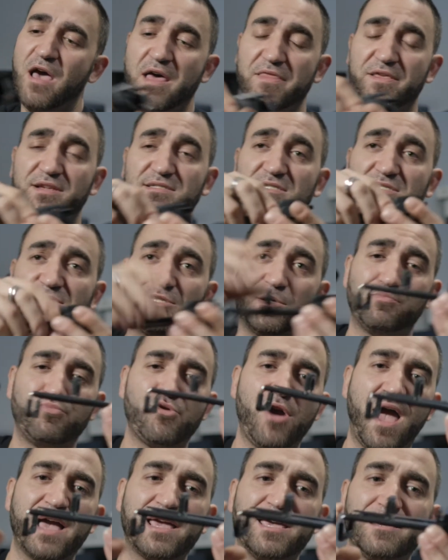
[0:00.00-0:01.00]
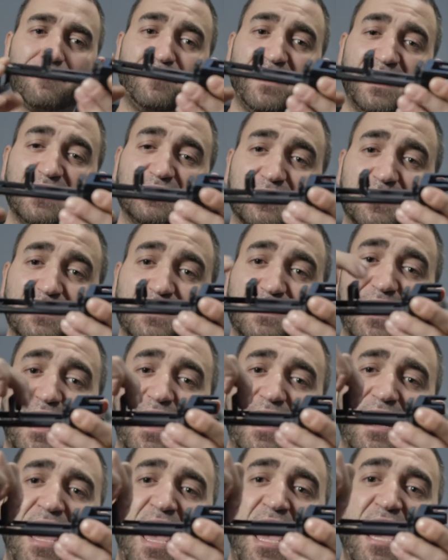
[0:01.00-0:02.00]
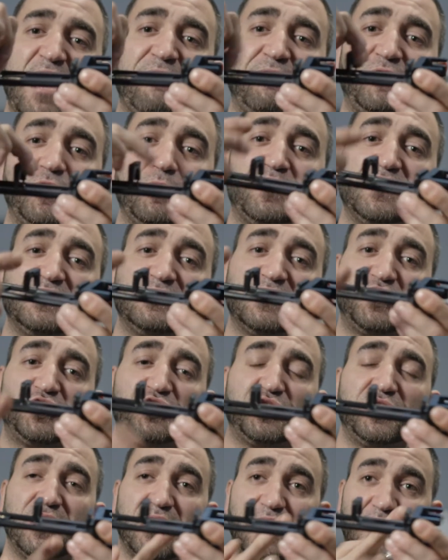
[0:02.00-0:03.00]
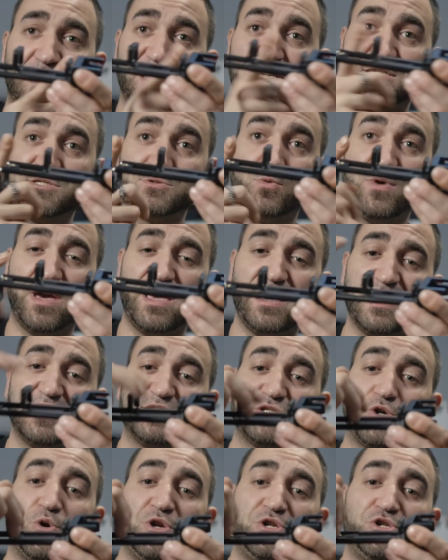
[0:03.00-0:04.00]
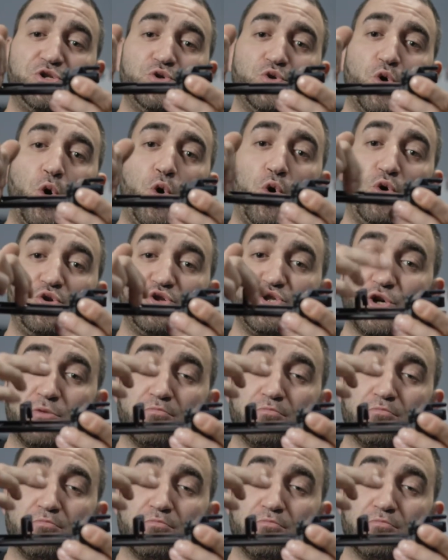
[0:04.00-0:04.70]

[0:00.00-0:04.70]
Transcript: This is the bracket basically that if you position it this way, it's going to hold your